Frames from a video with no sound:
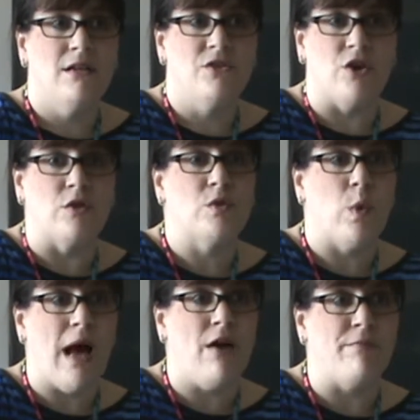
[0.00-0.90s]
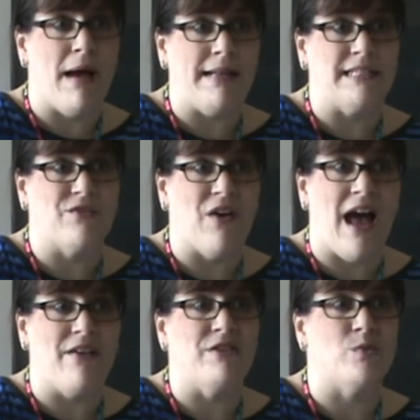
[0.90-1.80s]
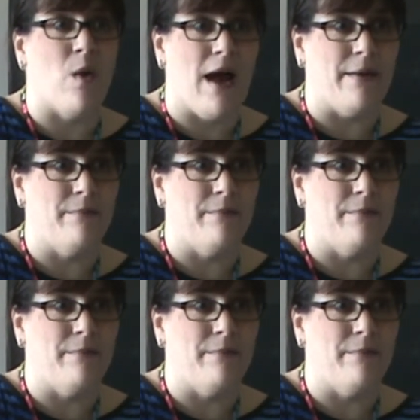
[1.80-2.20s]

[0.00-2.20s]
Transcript: So 12 minus 5 is what?